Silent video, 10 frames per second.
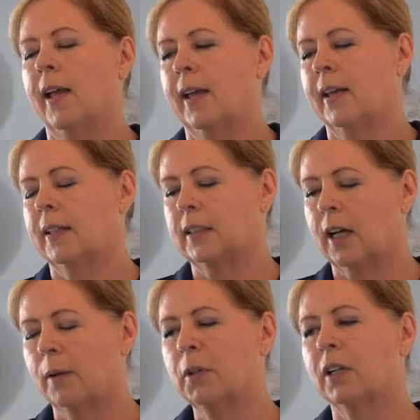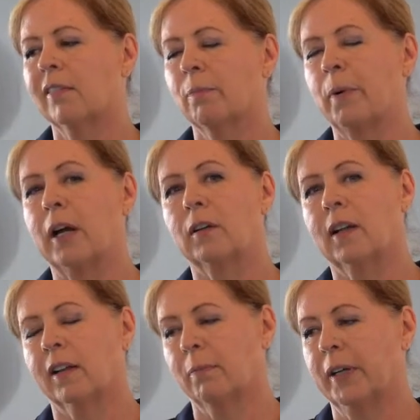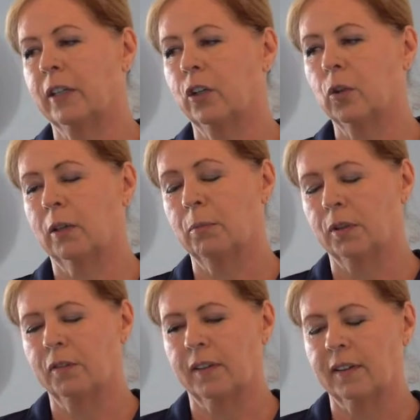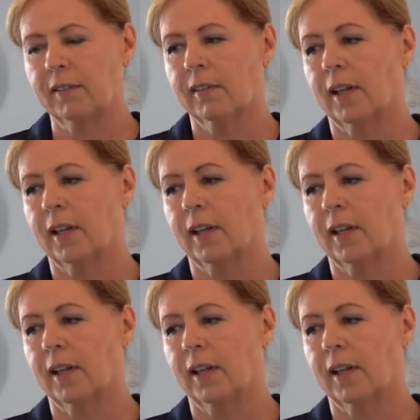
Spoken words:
And I'm gonna spiralize my cucumber for this.